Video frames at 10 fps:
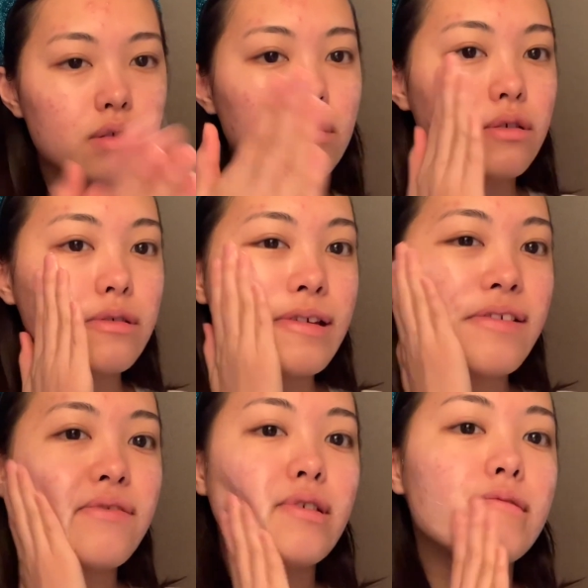the
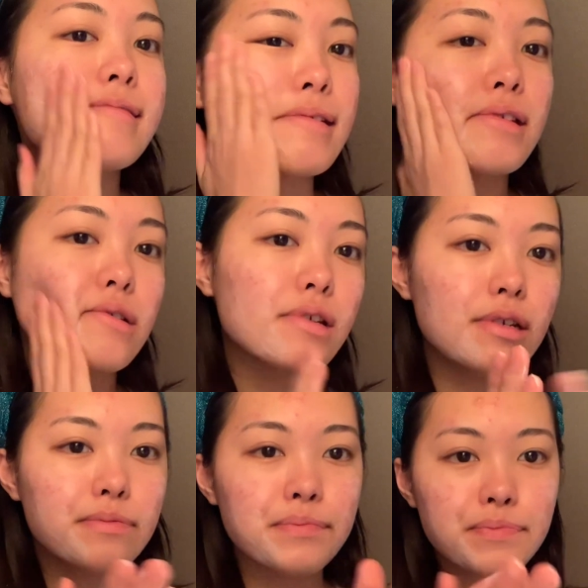CeraVe
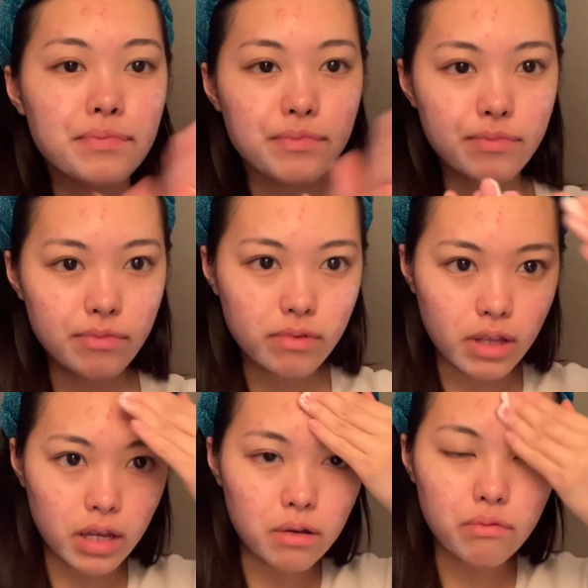sunscreen
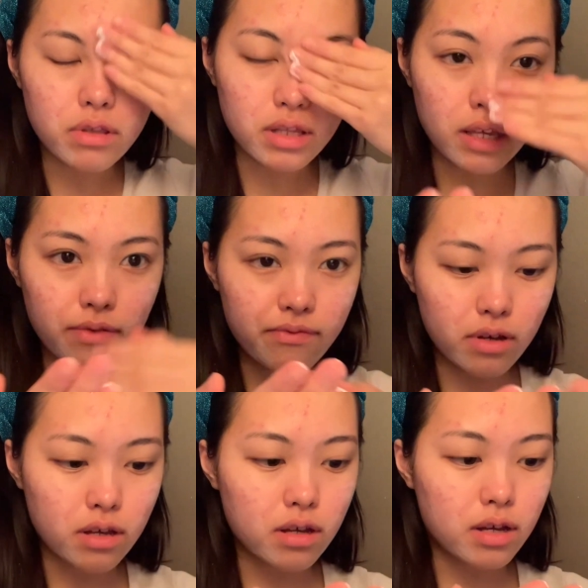like would leave
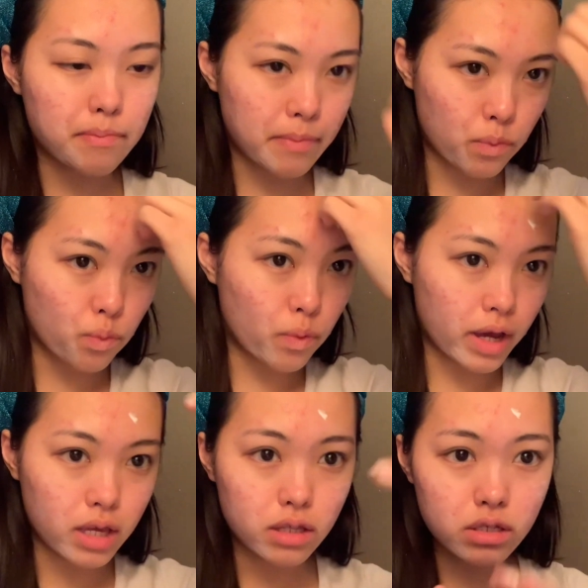um
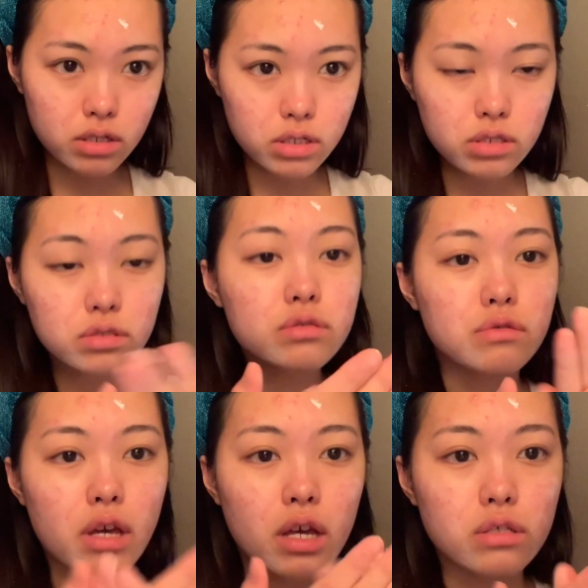white
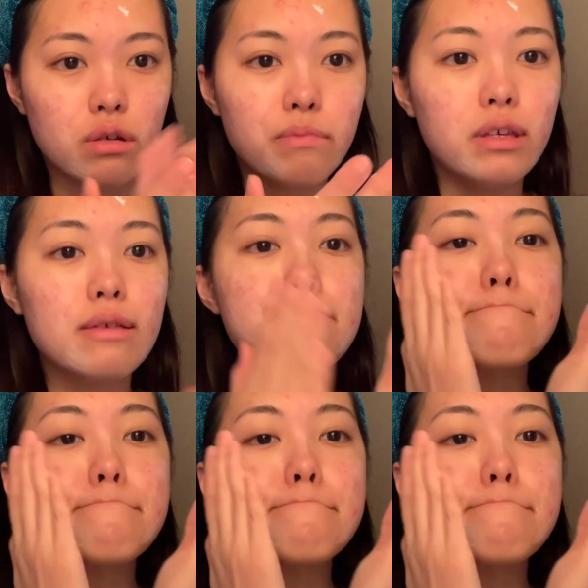on me.